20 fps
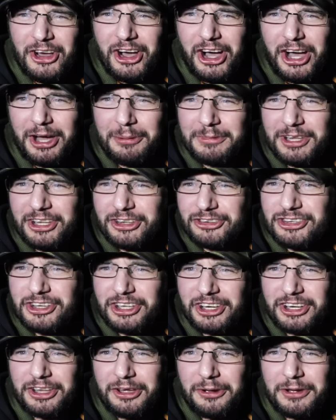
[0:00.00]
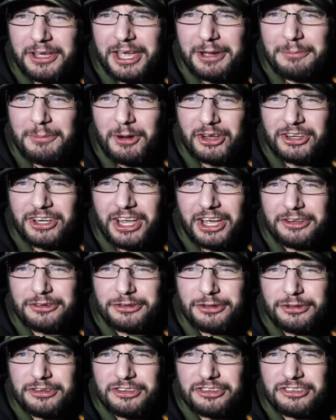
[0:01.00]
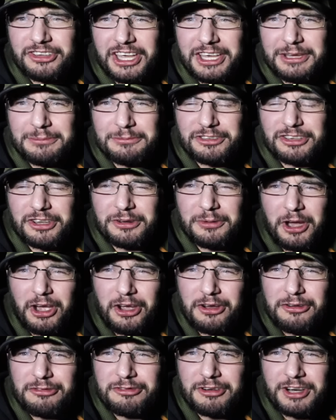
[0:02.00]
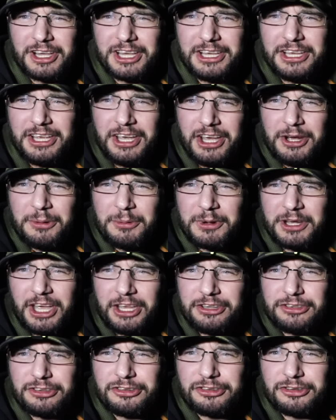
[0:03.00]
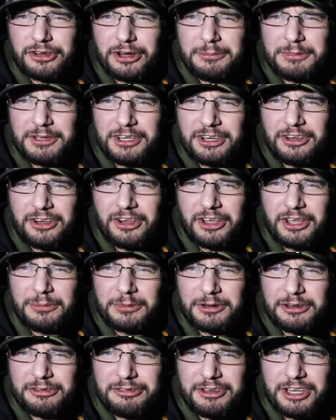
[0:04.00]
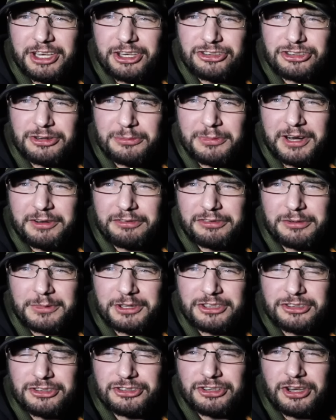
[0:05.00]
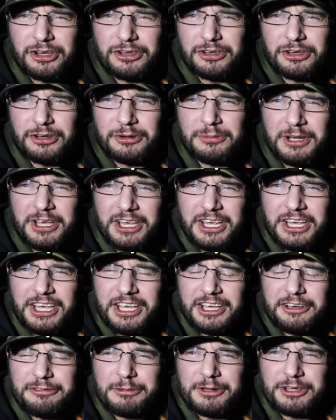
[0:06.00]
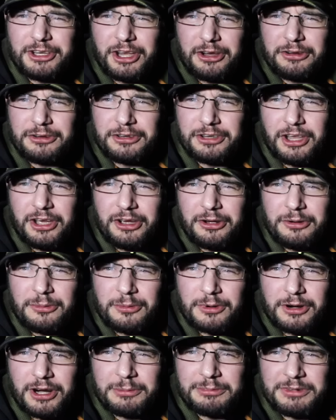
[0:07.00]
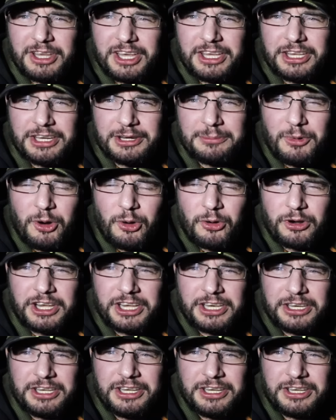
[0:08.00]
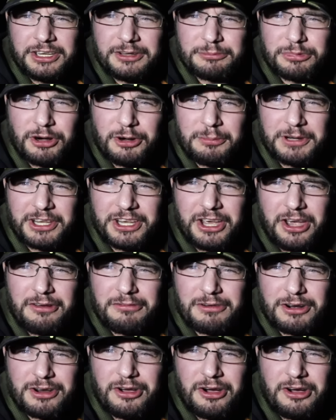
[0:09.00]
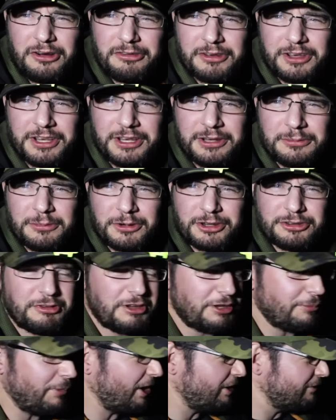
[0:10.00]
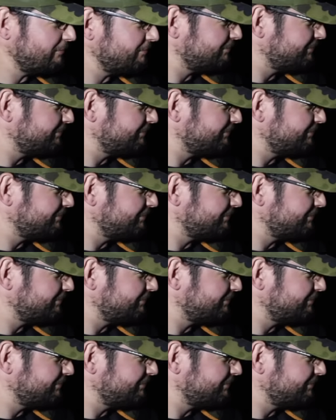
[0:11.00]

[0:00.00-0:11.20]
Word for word: I'm literally going to go and get mine now and do the same. So hopefully we get disturbed in the night with a fish and we'll have something to show you. If we don't know, we're updating in the morning, probably over a coffee. What do you think, mate?